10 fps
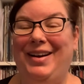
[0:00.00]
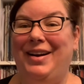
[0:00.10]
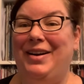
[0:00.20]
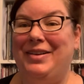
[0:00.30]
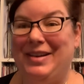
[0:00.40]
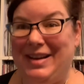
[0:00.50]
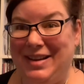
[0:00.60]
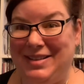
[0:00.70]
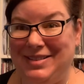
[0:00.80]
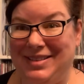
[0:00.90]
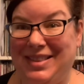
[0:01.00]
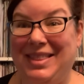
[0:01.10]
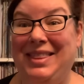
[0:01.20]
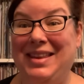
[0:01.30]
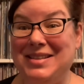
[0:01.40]
All right,
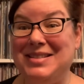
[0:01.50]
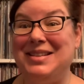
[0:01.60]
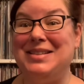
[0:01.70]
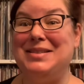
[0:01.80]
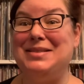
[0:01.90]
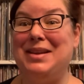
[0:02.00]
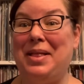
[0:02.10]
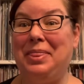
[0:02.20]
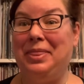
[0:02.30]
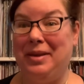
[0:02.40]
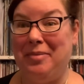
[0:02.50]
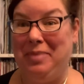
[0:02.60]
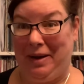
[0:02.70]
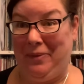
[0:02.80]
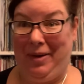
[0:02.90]
this is the
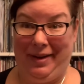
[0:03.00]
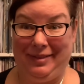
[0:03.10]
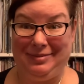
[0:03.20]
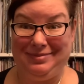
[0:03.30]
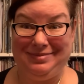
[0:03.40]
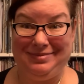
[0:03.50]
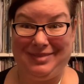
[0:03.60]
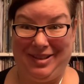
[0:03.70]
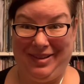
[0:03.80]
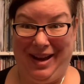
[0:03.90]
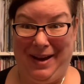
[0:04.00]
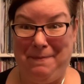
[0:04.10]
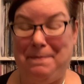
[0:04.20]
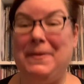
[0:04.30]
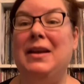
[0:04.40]
big one. Okay,
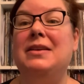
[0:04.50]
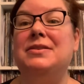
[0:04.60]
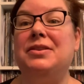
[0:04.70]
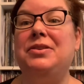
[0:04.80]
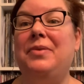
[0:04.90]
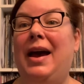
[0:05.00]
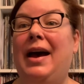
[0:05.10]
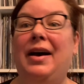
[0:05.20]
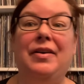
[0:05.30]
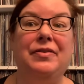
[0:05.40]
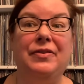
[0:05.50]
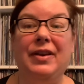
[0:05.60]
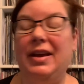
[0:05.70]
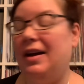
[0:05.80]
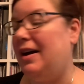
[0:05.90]
so you have
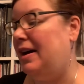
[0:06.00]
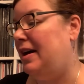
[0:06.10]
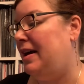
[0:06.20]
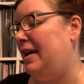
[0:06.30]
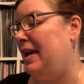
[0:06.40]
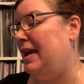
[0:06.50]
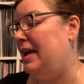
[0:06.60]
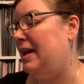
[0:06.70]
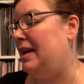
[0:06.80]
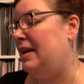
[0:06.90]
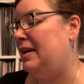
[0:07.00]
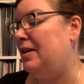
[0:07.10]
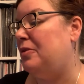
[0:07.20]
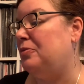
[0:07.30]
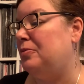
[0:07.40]
a
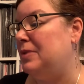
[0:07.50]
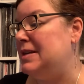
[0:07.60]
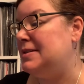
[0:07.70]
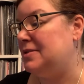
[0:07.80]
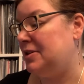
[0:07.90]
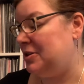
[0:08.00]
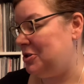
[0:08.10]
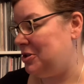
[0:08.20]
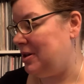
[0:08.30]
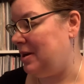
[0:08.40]
research